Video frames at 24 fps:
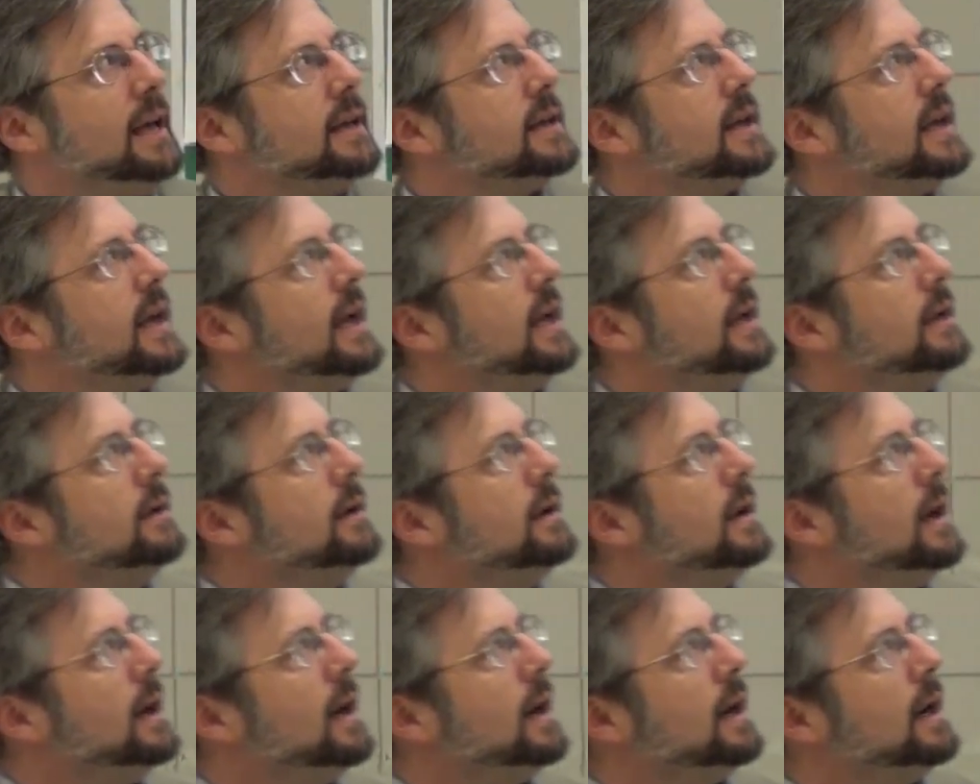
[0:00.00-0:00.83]
it
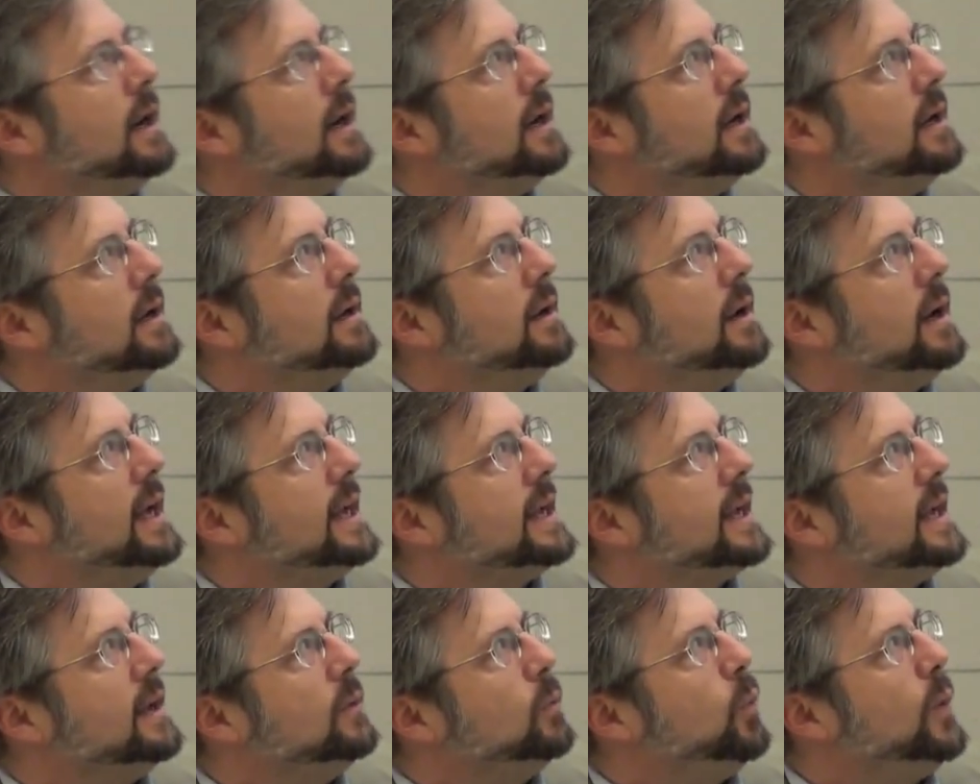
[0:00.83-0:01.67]

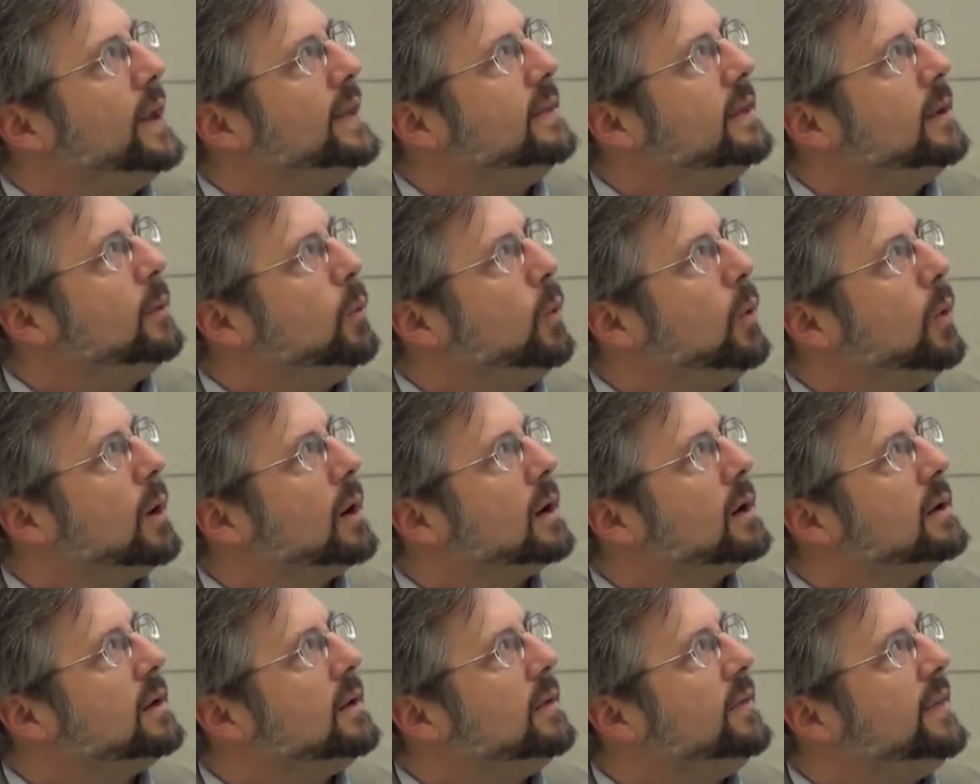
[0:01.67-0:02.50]
can win the
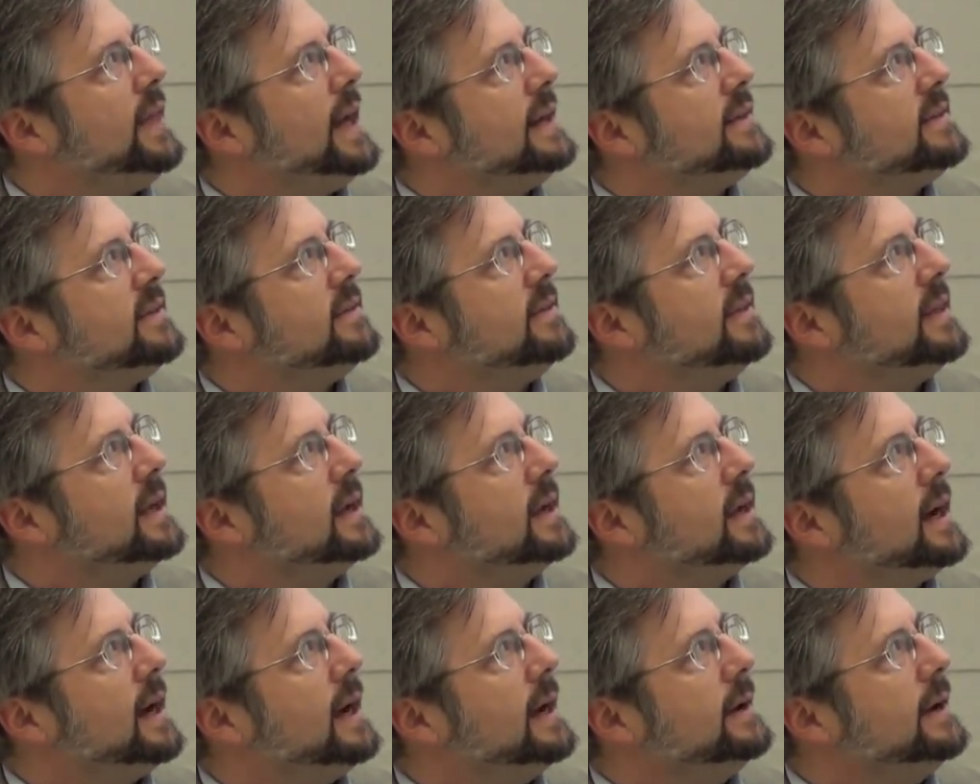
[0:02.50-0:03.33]
war. That's the
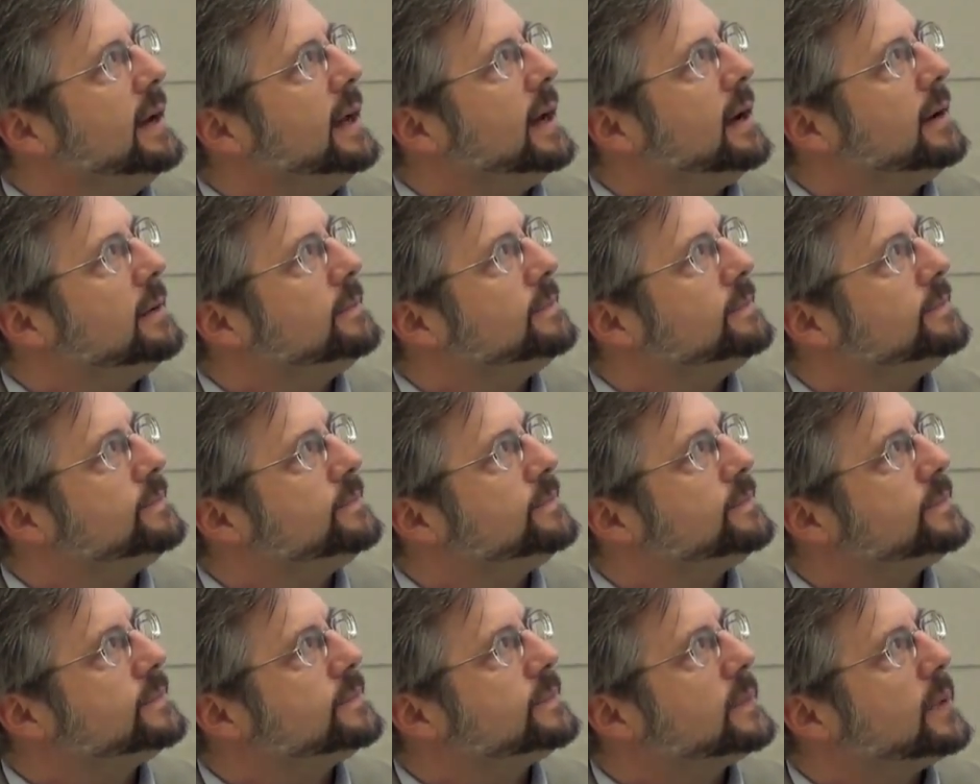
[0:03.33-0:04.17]
idea.
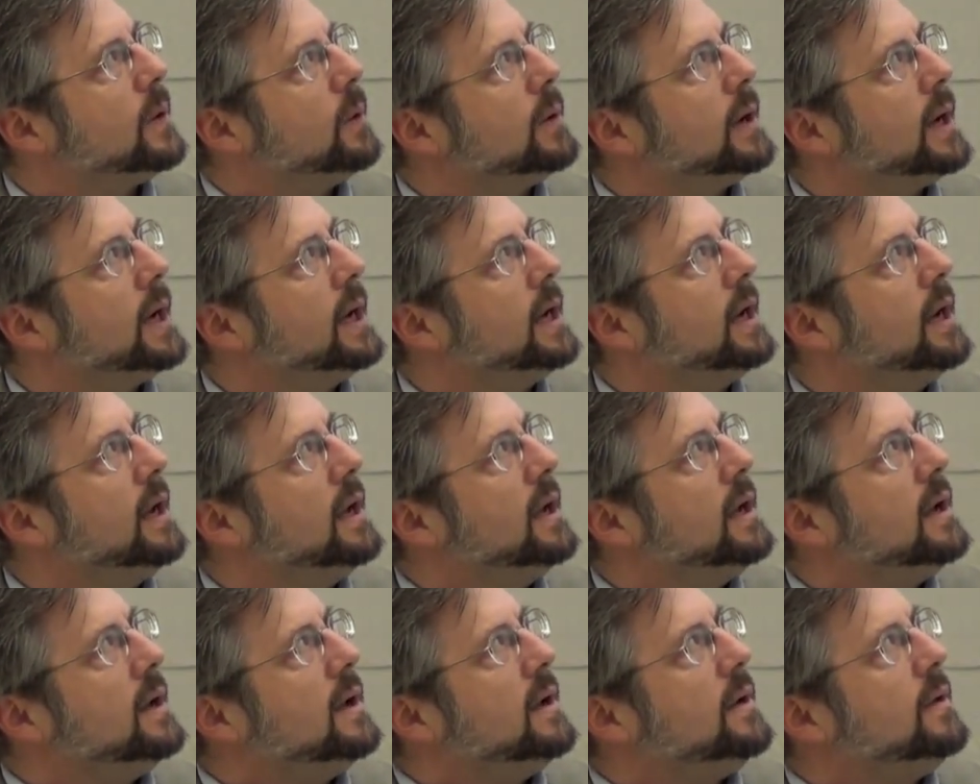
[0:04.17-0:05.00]
Okay?
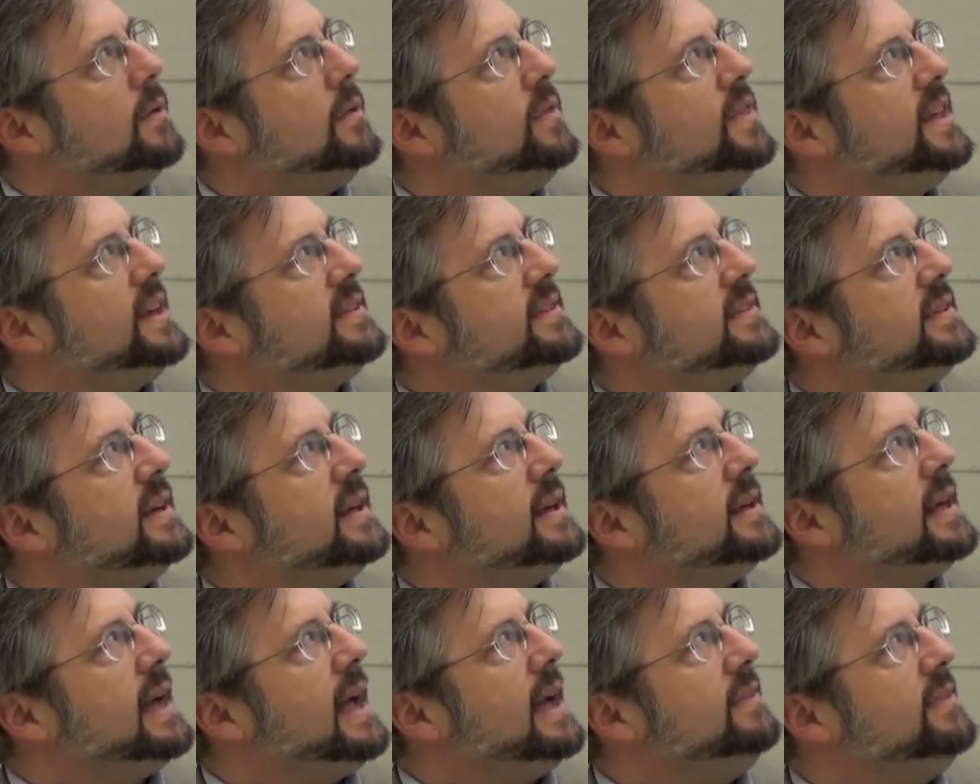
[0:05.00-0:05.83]
This
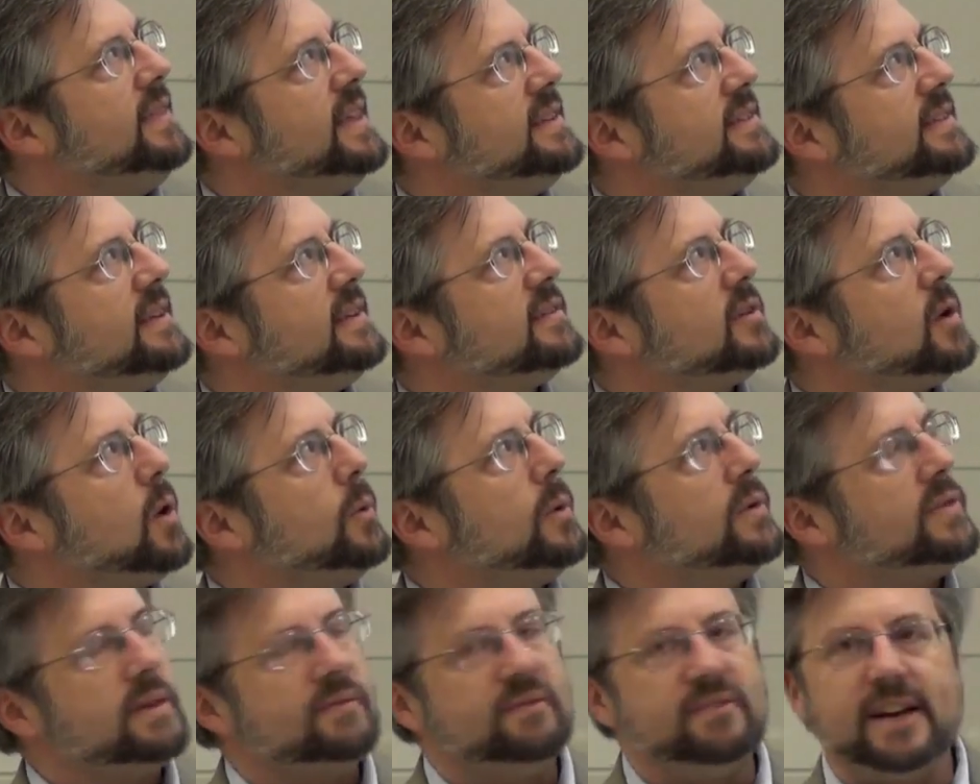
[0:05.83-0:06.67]
is
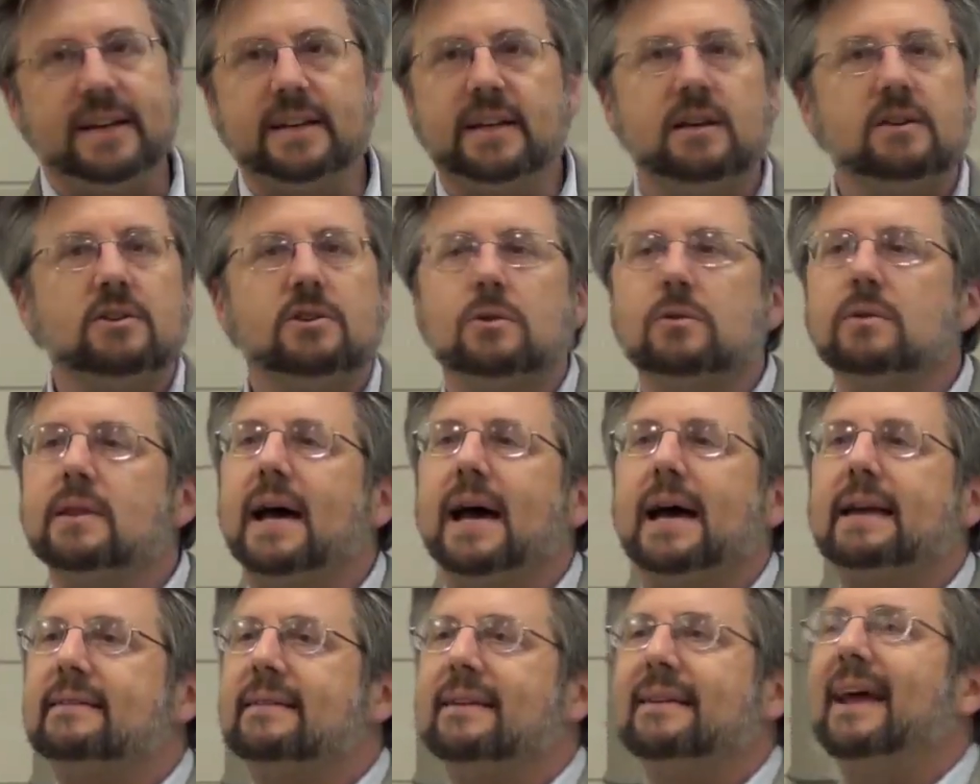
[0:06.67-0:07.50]
all, the Fed can do
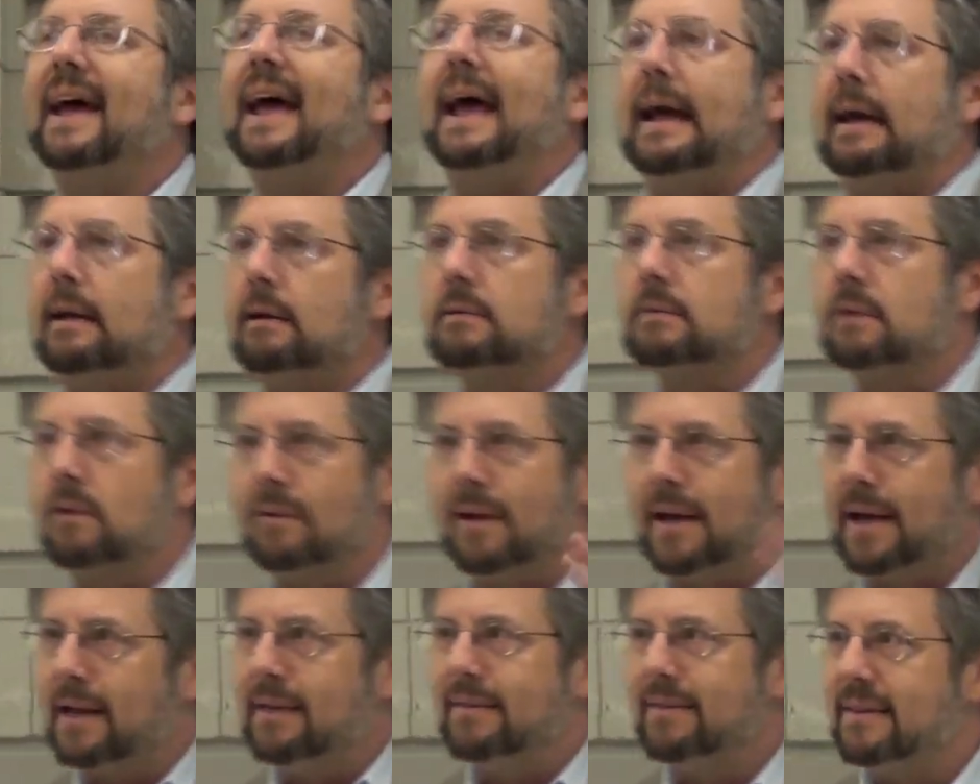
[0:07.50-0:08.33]
that today.
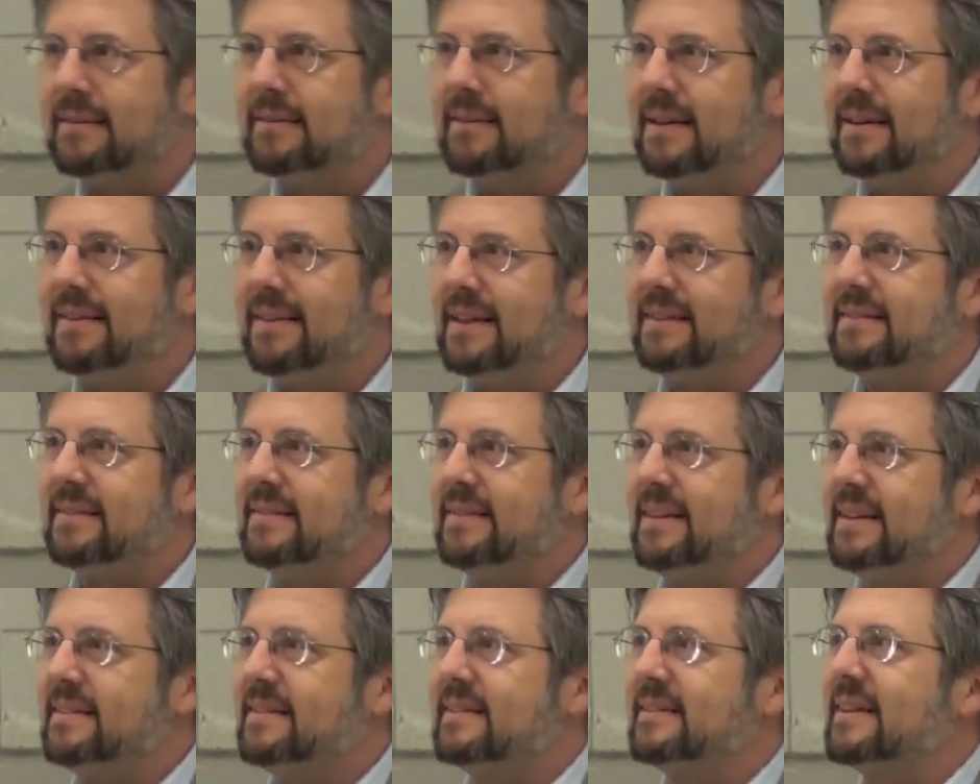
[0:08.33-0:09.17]
Okay?
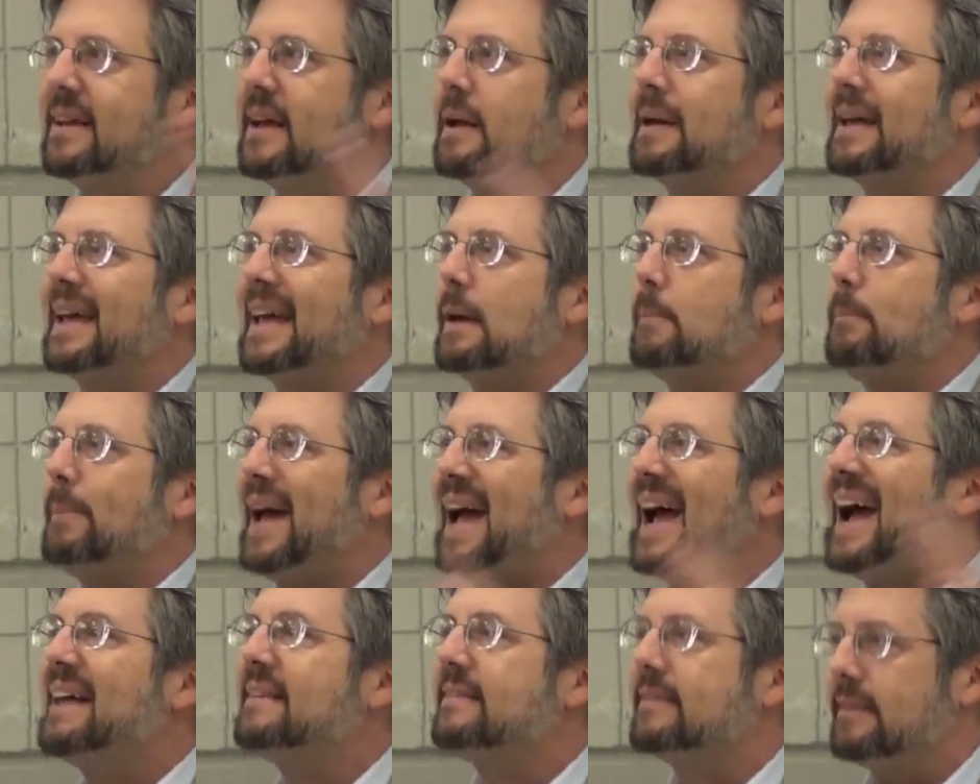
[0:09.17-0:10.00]
This
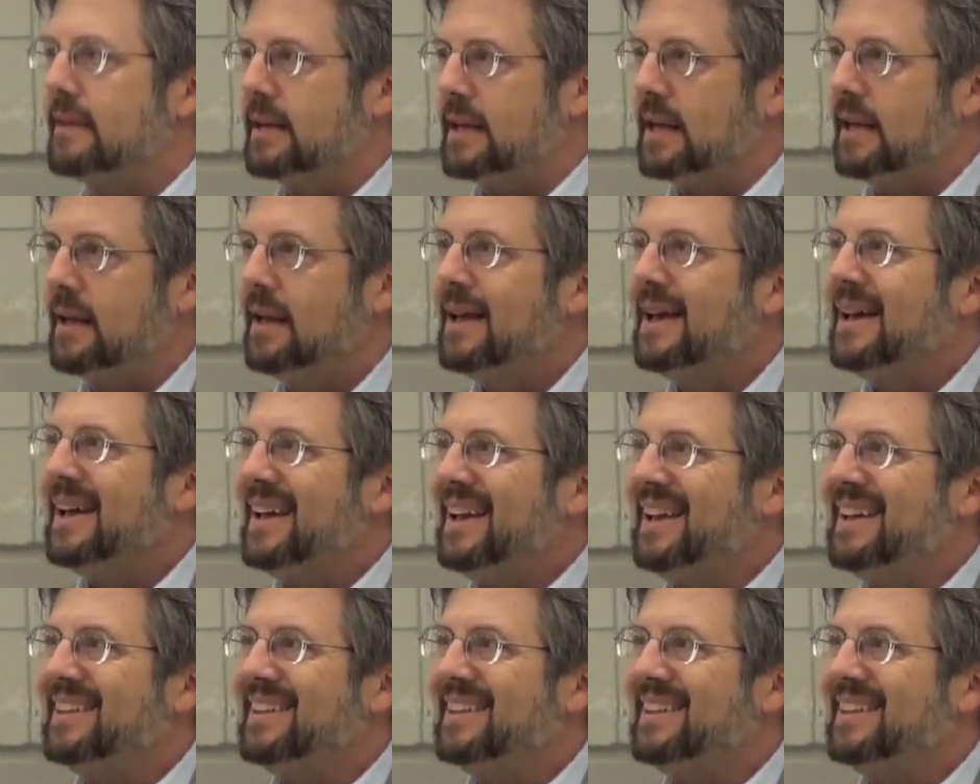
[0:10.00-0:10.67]
capacity